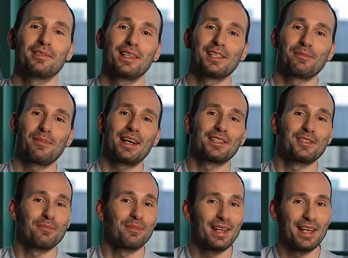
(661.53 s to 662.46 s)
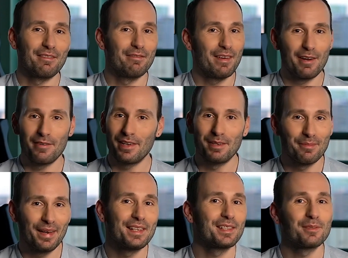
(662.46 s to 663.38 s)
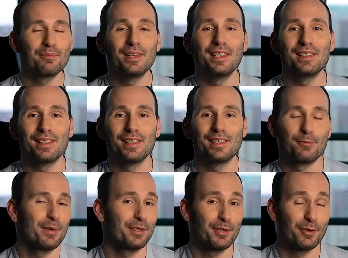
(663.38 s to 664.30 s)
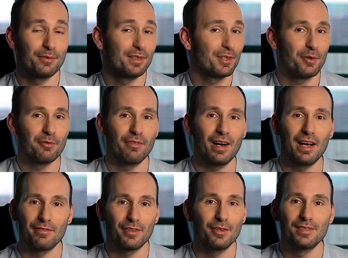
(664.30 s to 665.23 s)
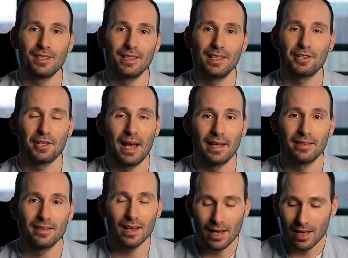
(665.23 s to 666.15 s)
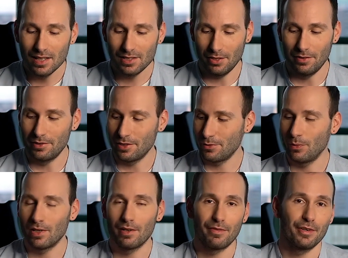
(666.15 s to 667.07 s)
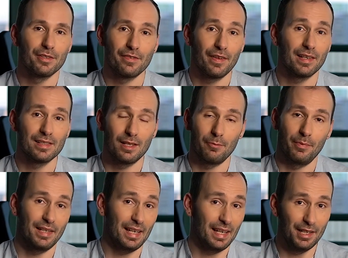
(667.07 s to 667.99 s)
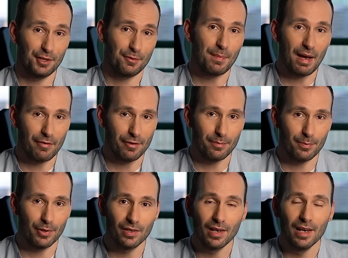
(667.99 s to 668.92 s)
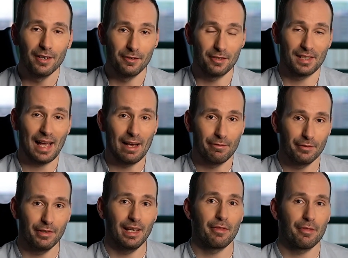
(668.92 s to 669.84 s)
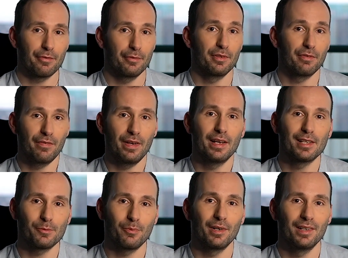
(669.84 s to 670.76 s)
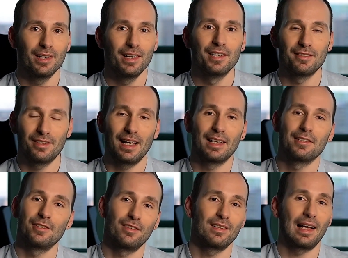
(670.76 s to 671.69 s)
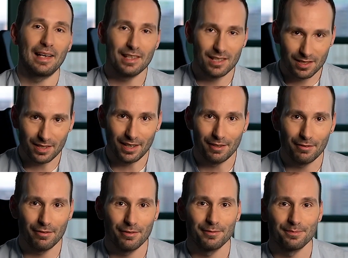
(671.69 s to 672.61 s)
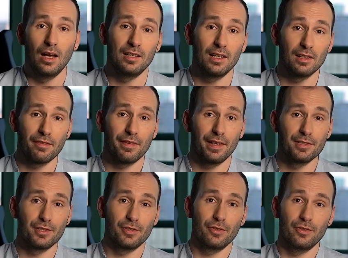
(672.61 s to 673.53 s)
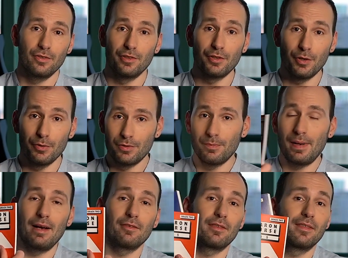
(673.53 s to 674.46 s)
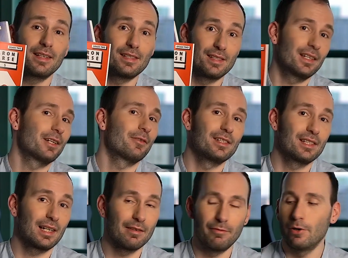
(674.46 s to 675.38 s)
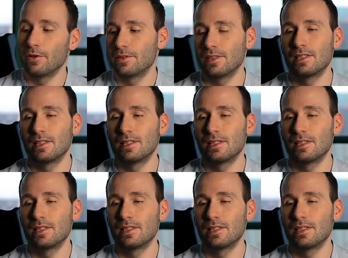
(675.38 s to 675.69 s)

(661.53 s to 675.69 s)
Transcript: really expect to play very amazing pieces when you only know 5 notes in each hand. So it's just one of those things that with each method book, you just have to get through the first one to get to the nice stuff. Another thing to note about this series that I forgot to